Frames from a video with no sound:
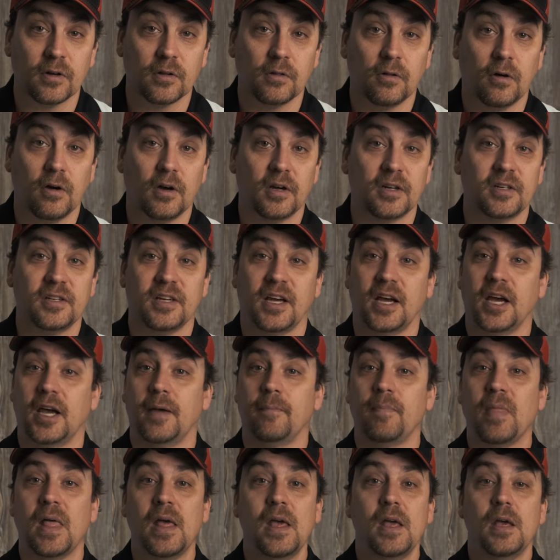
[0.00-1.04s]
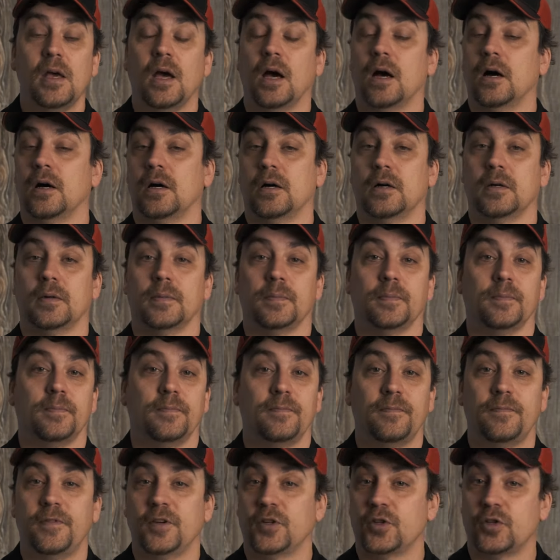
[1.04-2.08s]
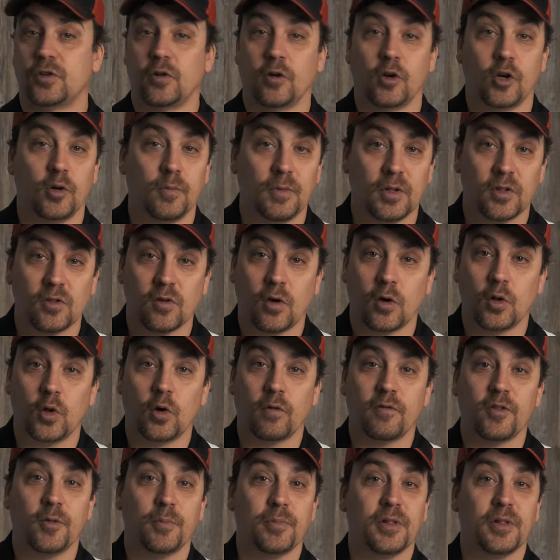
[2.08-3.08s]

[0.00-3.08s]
a long time, fished tournaments all over the